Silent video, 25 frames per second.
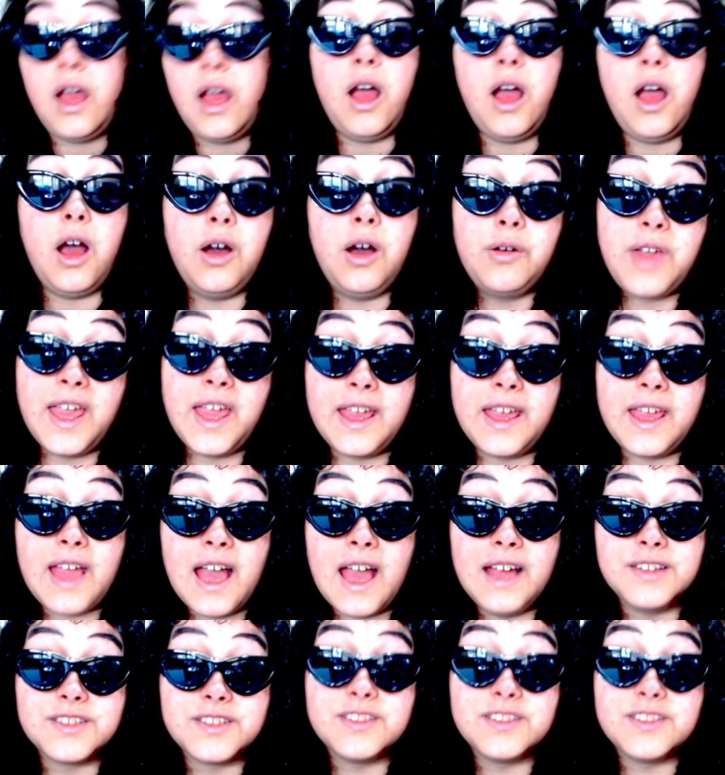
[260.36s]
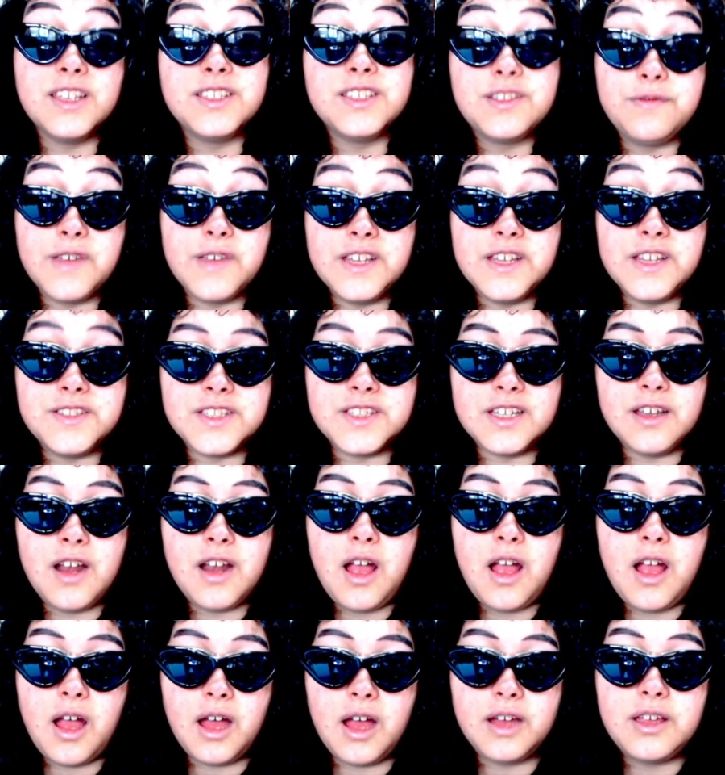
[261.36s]
Okay guys, let's face it.
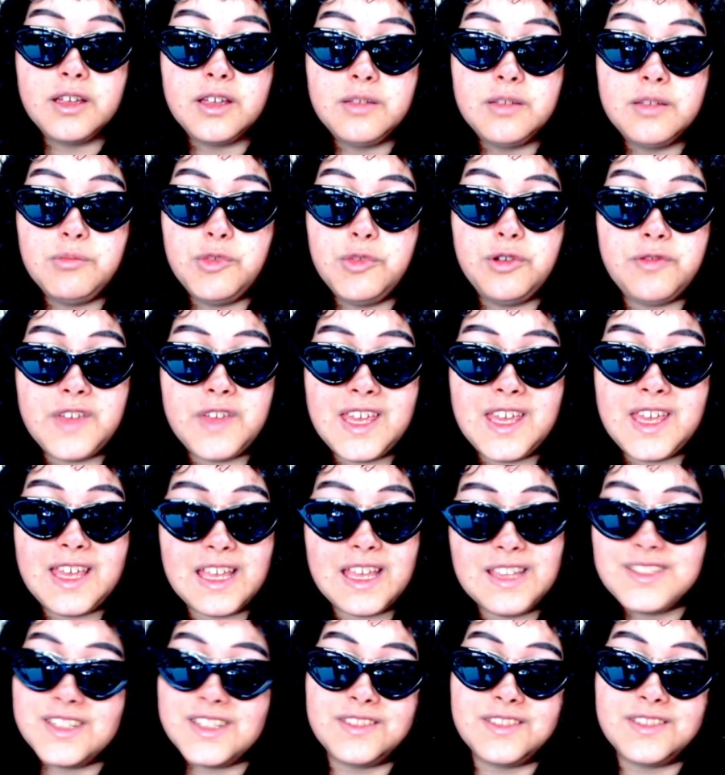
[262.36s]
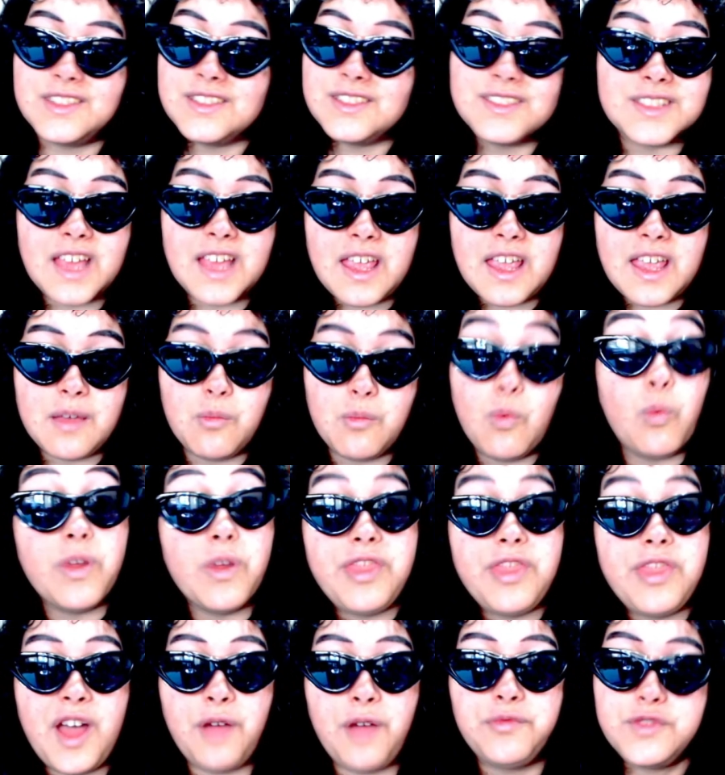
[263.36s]
A good movie isn't the same
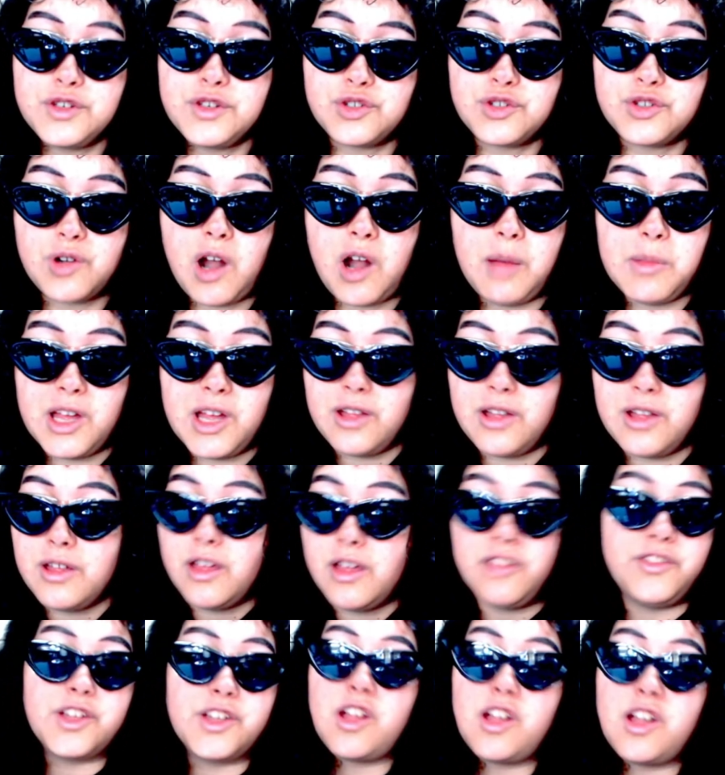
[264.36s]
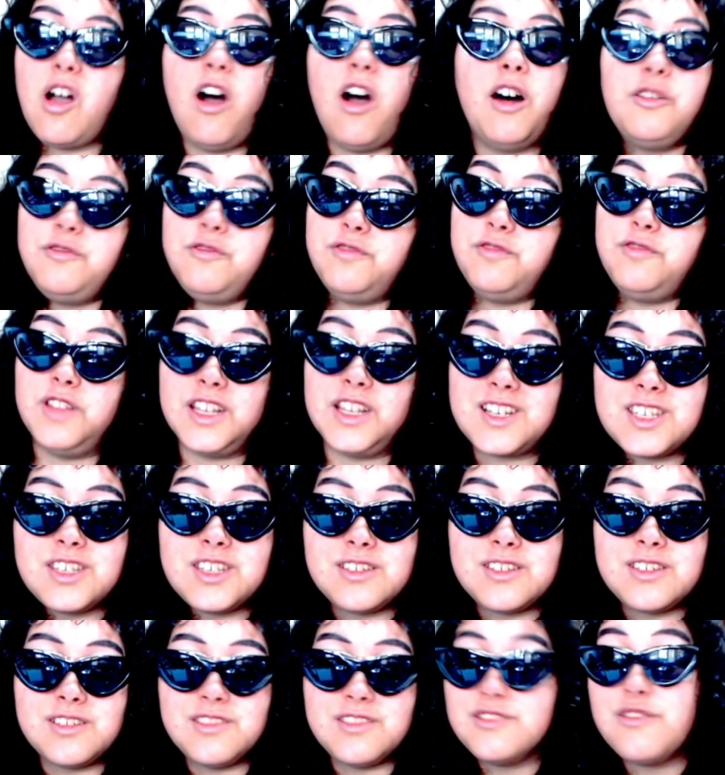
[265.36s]
without the drama, the conflict,
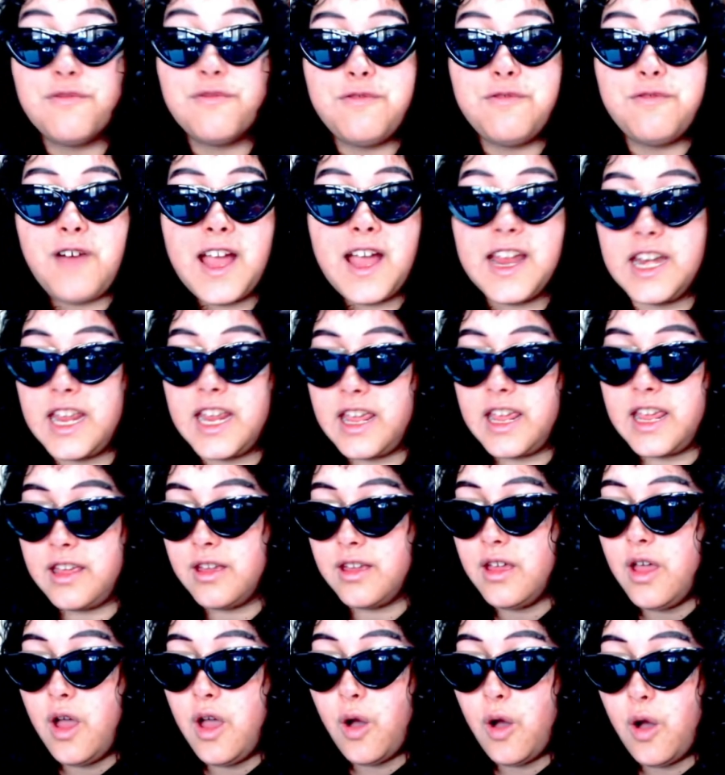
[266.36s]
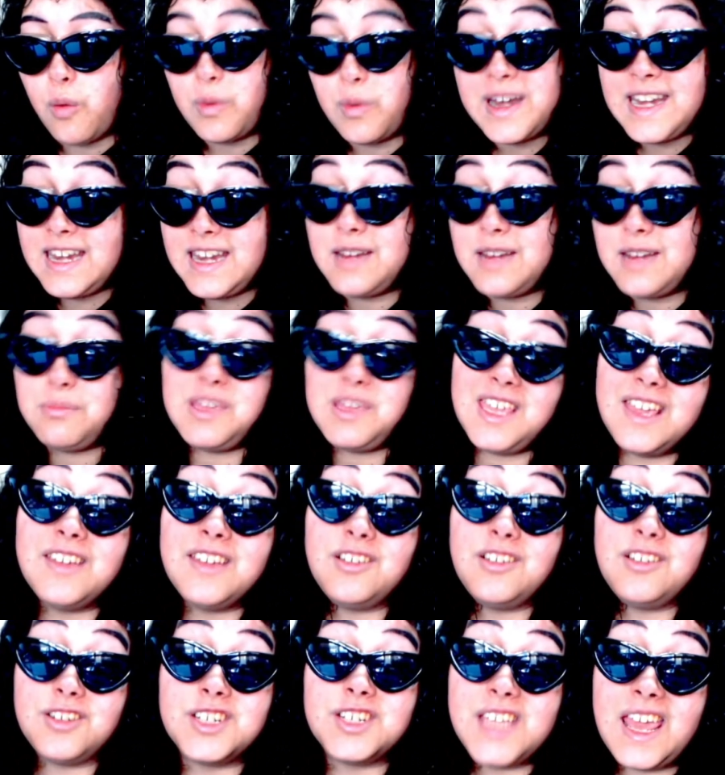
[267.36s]
the fighting. We need to be
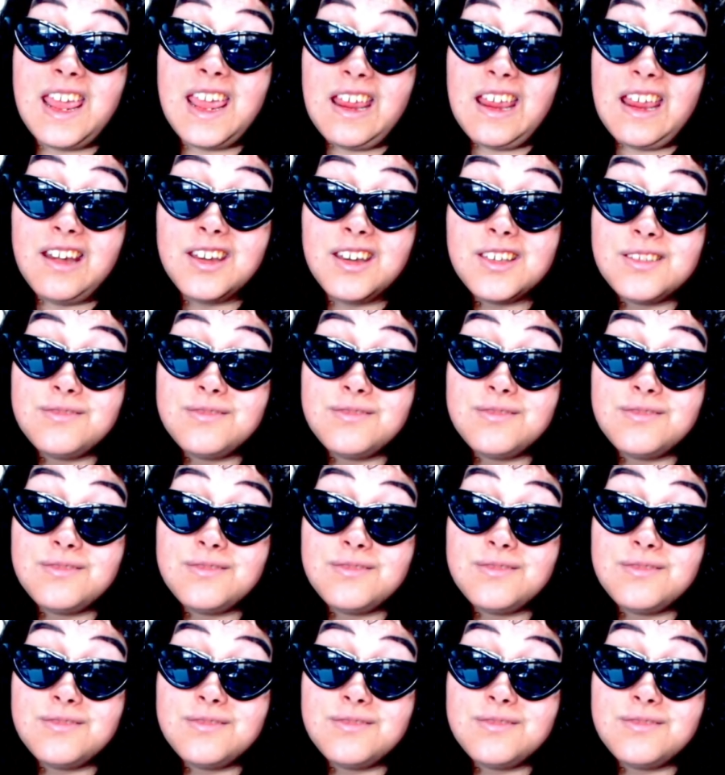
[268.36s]
entertained.